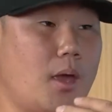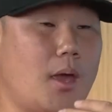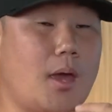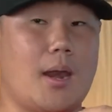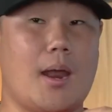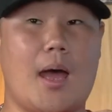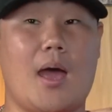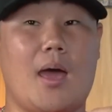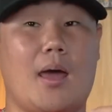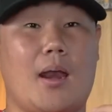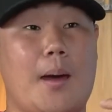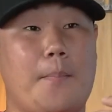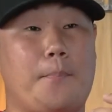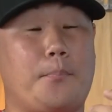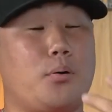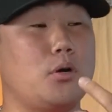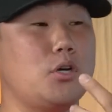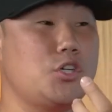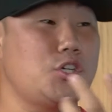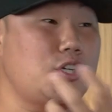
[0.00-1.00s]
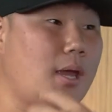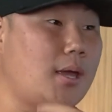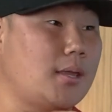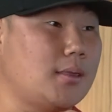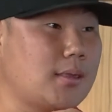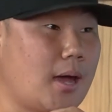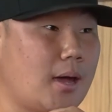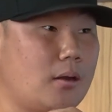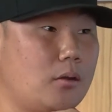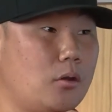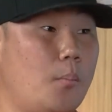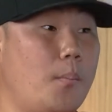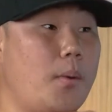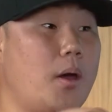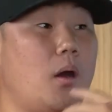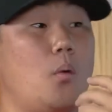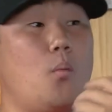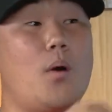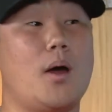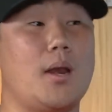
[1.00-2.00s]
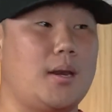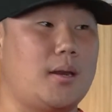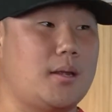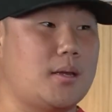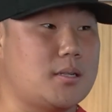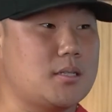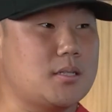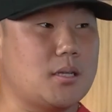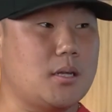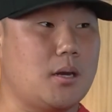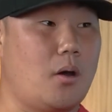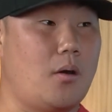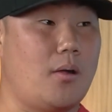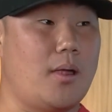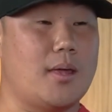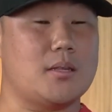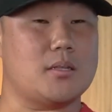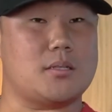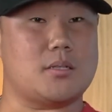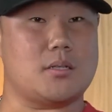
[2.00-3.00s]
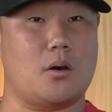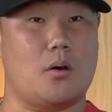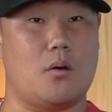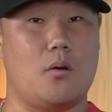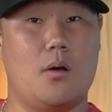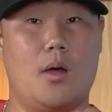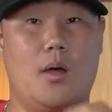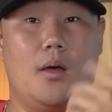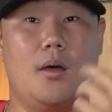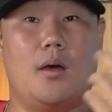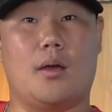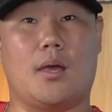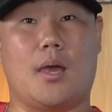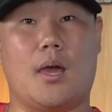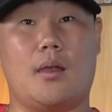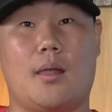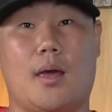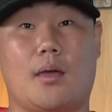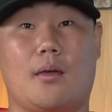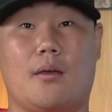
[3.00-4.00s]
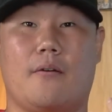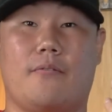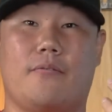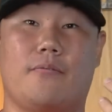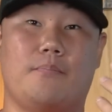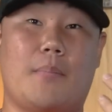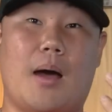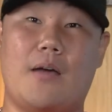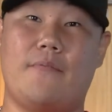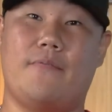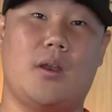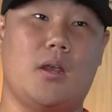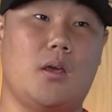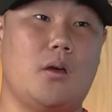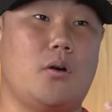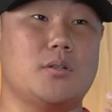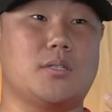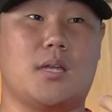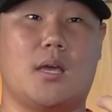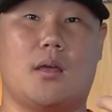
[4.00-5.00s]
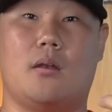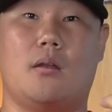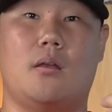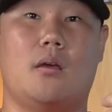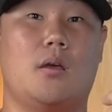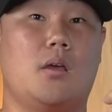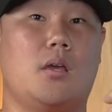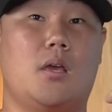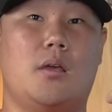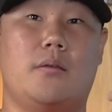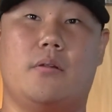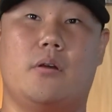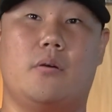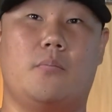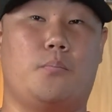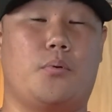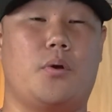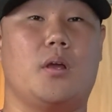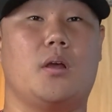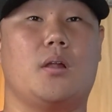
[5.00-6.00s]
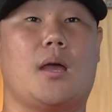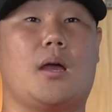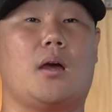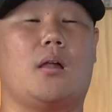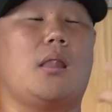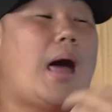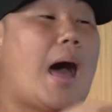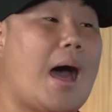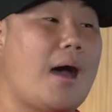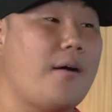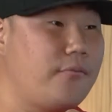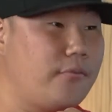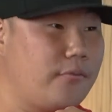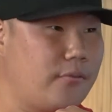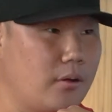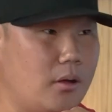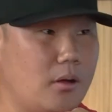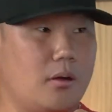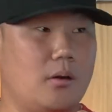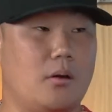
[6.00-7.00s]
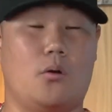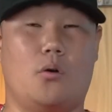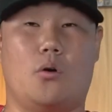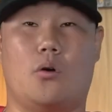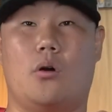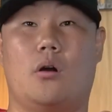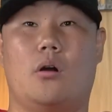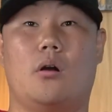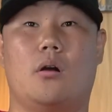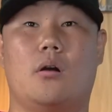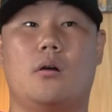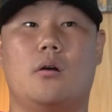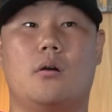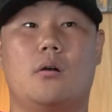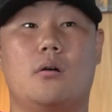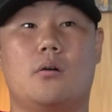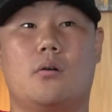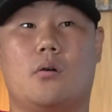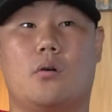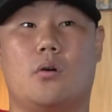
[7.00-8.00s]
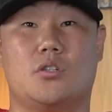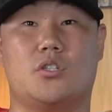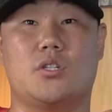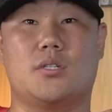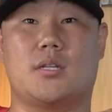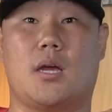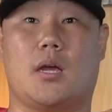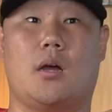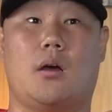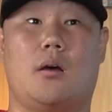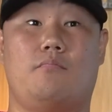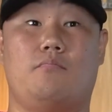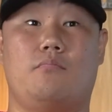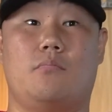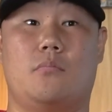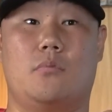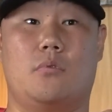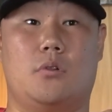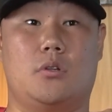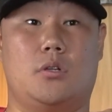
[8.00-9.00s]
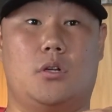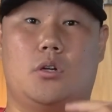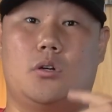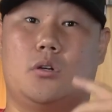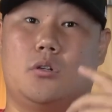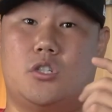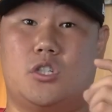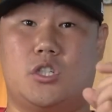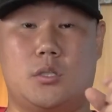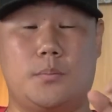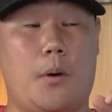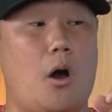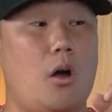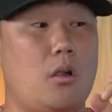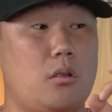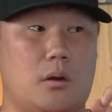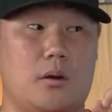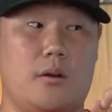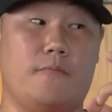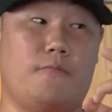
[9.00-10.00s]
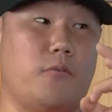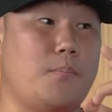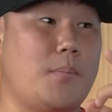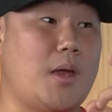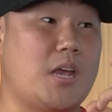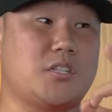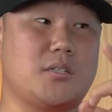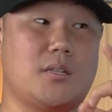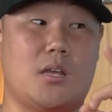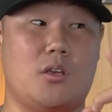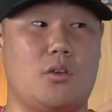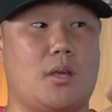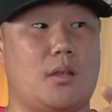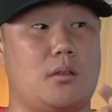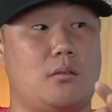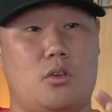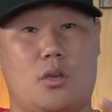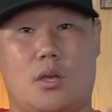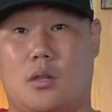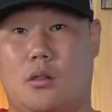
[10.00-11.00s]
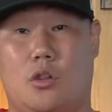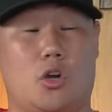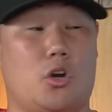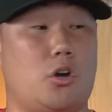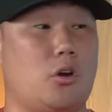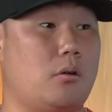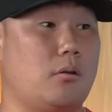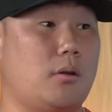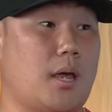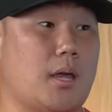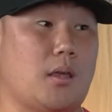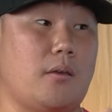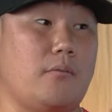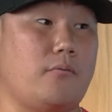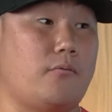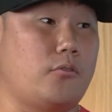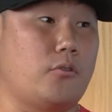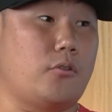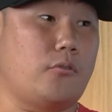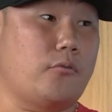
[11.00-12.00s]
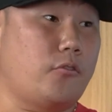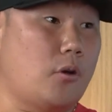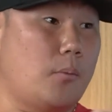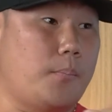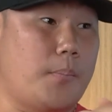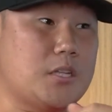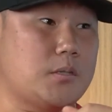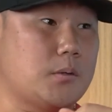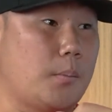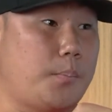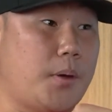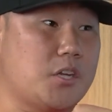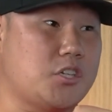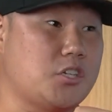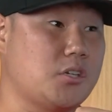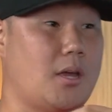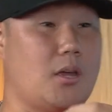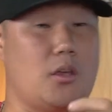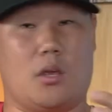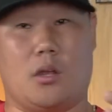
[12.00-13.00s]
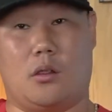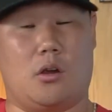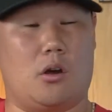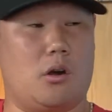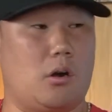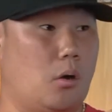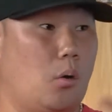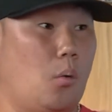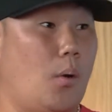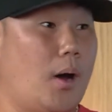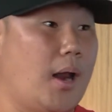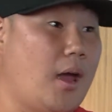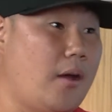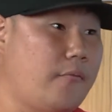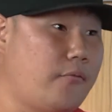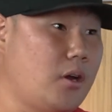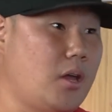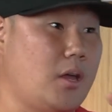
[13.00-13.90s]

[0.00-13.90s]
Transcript: And I appreciate that, no matter what it is, And so again, like if my videos can either bring like a laugh or just like a small little information that you can learn, like if you're for a baseball pitcher that you can learn or whatever.